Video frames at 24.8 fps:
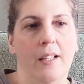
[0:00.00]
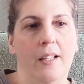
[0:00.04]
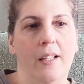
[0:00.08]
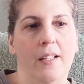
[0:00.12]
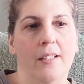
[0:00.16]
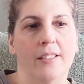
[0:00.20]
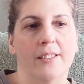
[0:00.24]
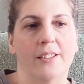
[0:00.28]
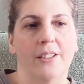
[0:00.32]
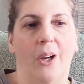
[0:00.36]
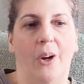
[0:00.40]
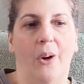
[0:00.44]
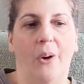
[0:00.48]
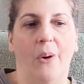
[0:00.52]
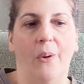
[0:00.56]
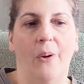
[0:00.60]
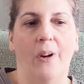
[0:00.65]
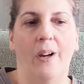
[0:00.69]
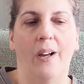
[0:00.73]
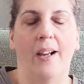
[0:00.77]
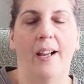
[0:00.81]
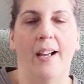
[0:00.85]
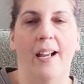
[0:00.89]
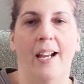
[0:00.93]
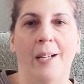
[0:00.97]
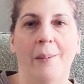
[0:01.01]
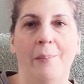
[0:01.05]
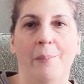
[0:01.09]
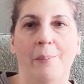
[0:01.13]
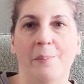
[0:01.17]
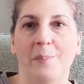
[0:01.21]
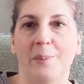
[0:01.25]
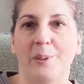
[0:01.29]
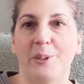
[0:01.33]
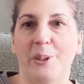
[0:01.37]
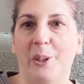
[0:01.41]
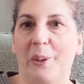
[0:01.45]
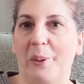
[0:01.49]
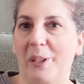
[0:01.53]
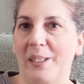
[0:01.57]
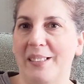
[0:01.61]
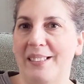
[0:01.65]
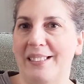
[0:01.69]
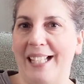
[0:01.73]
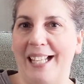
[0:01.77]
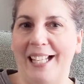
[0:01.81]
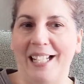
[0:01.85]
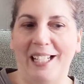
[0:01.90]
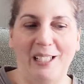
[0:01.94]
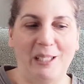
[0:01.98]
So I'm so
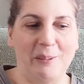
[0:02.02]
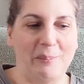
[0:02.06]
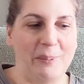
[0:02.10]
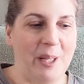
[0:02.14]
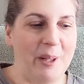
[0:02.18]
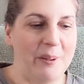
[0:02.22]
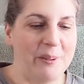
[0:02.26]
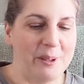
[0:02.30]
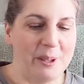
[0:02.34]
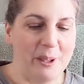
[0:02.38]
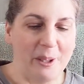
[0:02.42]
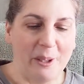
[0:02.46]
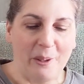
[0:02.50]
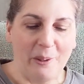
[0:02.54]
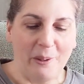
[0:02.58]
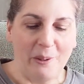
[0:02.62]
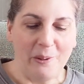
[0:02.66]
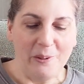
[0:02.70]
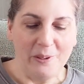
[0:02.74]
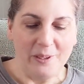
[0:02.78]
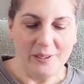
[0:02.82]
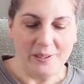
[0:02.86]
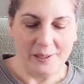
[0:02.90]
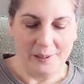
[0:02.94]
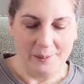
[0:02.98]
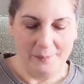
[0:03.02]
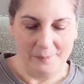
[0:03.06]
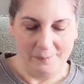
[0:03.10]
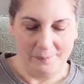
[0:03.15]
excited about those.